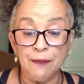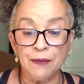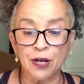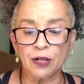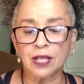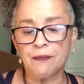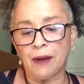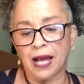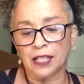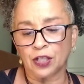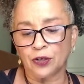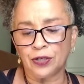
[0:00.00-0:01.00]
merely
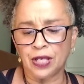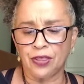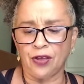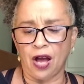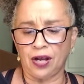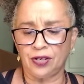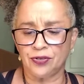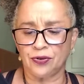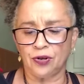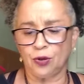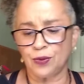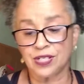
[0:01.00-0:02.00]
by learning thought
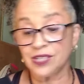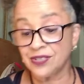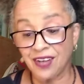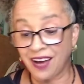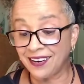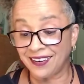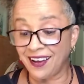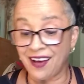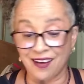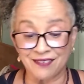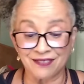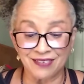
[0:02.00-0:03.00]
control, which is not
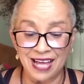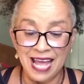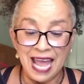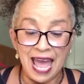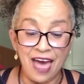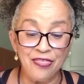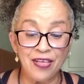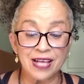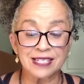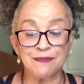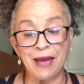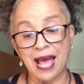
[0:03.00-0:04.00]
enough. And
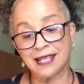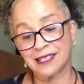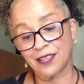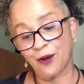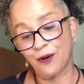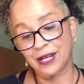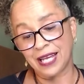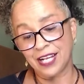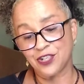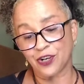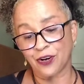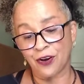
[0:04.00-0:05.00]
thus man's lower
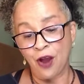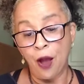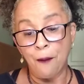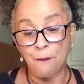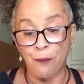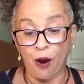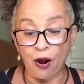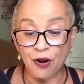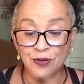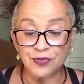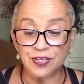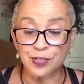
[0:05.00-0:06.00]
nature
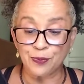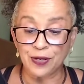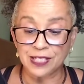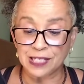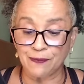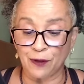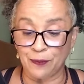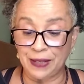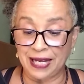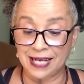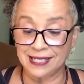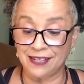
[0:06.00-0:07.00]
borrows this principle
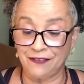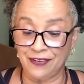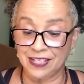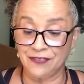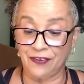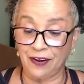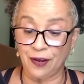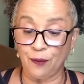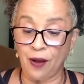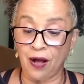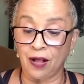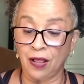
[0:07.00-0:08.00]
because it fits very
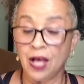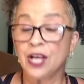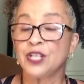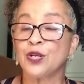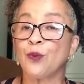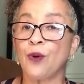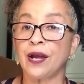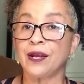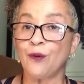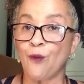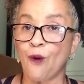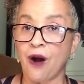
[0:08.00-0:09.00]
well to what
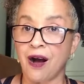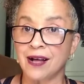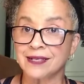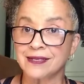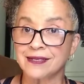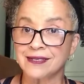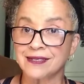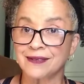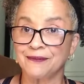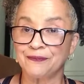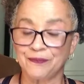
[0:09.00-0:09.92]
it wants.